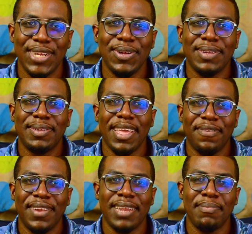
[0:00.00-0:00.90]
will
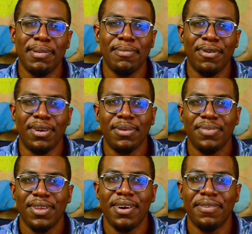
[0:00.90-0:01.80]
definitely be more
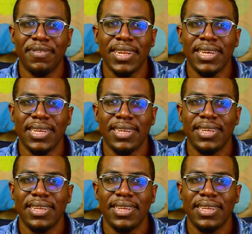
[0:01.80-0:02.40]
offended.